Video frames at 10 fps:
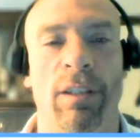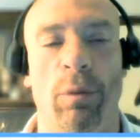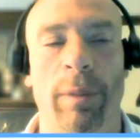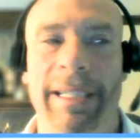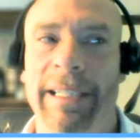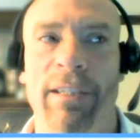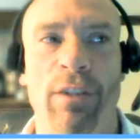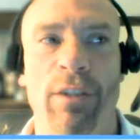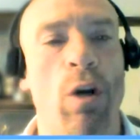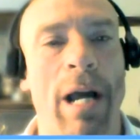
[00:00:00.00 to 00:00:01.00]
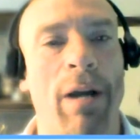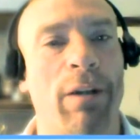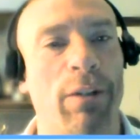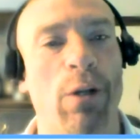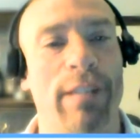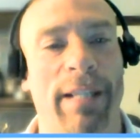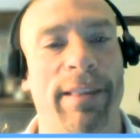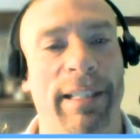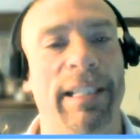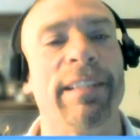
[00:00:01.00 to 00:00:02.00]
So we need to know how close
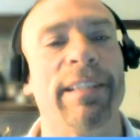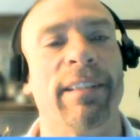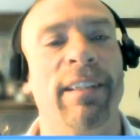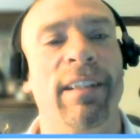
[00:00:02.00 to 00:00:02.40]
that thing is